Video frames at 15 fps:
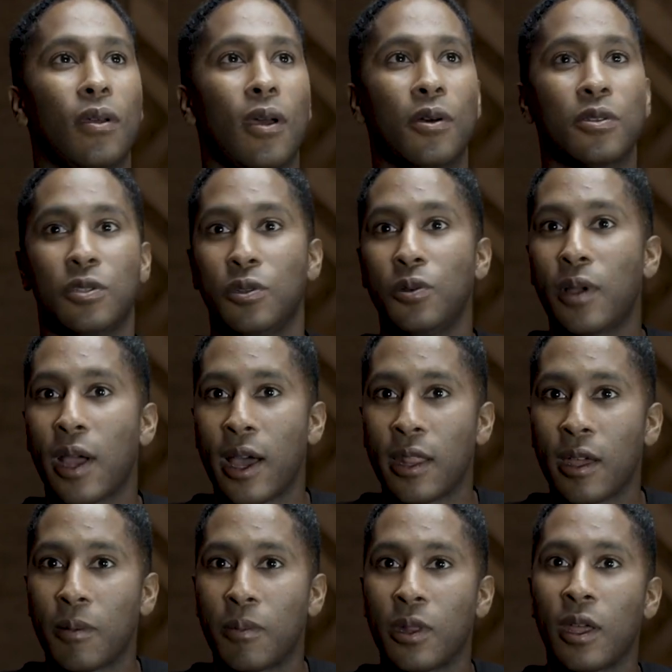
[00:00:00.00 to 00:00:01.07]
a new guy
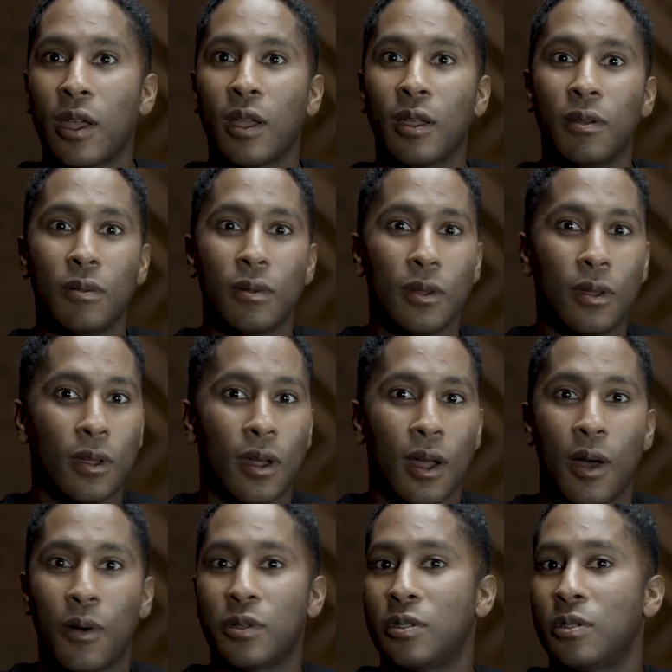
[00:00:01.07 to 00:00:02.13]
there, but
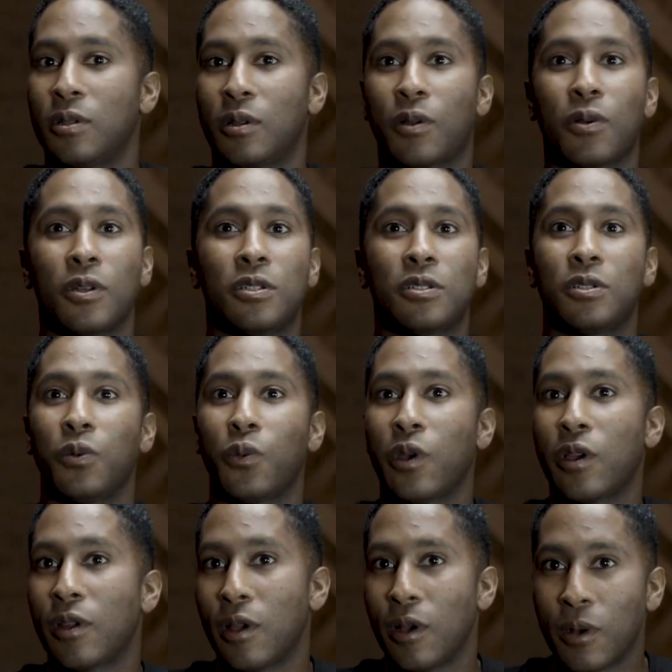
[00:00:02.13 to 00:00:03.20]
I was the Christian
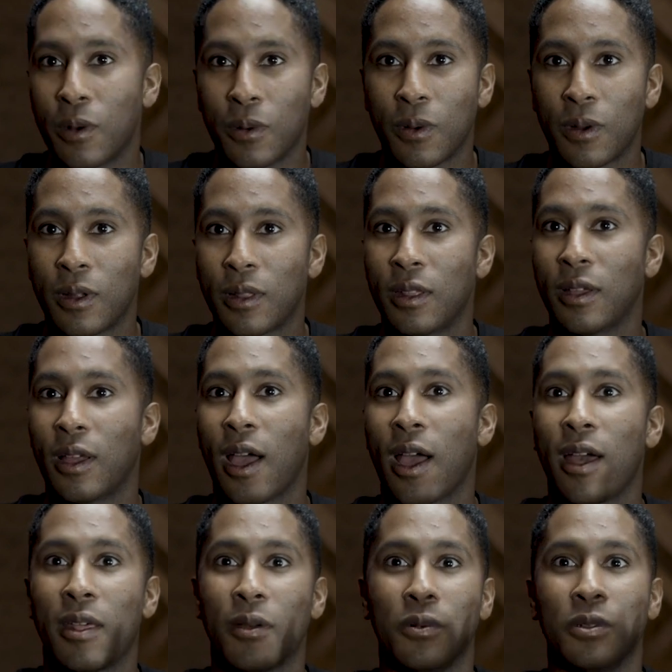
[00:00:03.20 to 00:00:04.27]
weirdo, or the
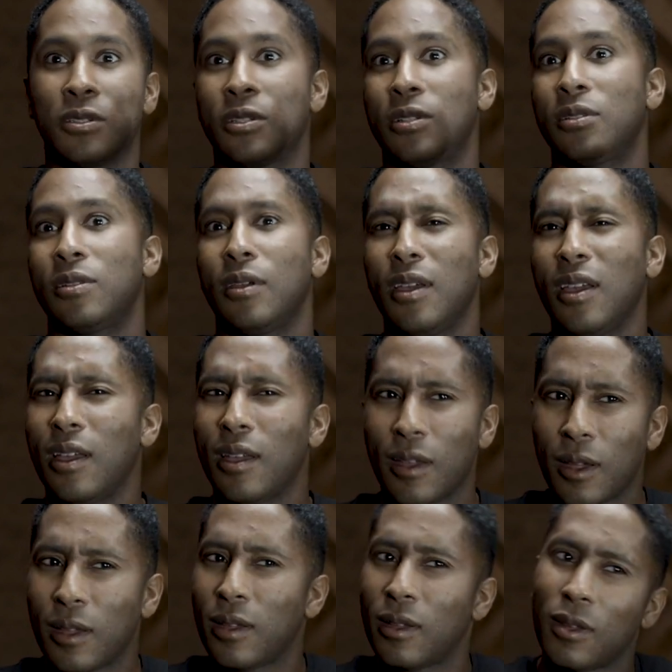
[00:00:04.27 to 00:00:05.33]
guy that was just,
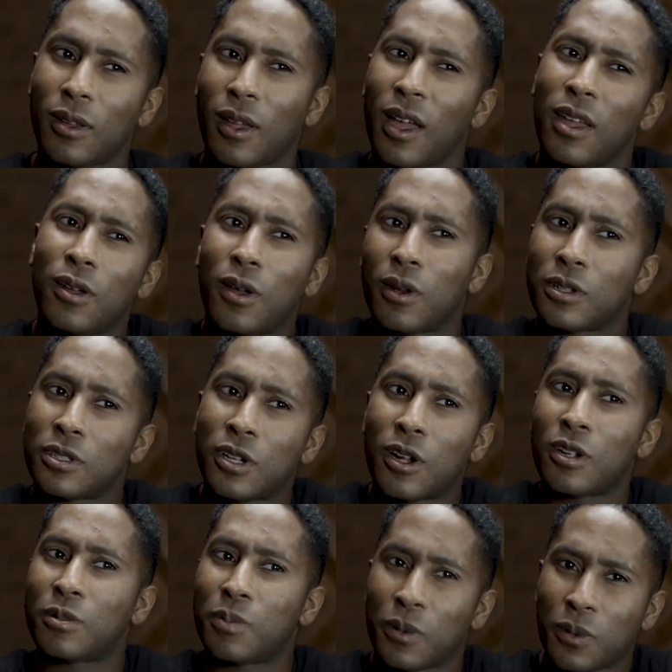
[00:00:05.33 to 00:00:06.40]
yeah, you go to
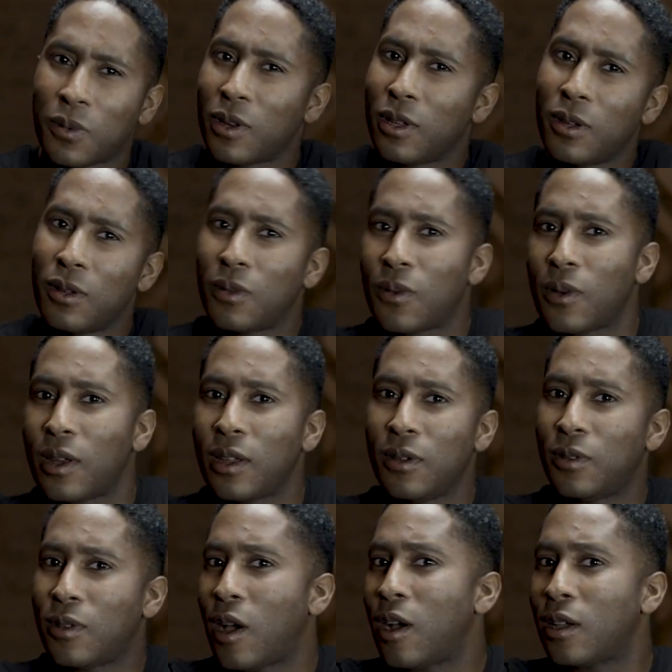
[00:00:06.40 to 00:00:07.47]
church, but what are
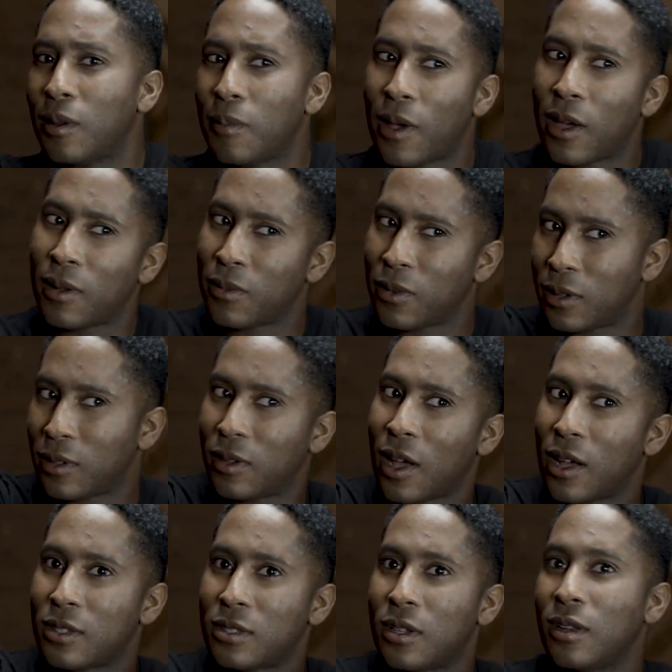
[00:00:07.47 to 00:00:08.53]
you talking about? I mean, it's
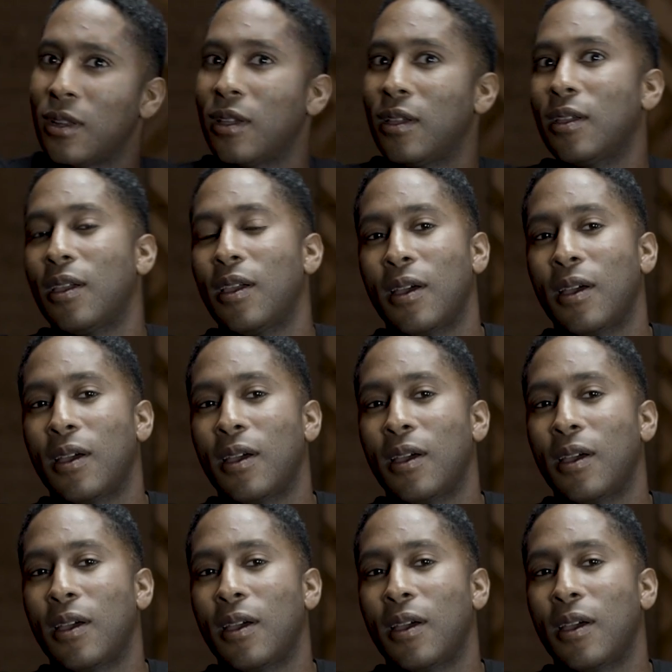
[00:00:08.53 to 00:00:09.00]
not Sunday.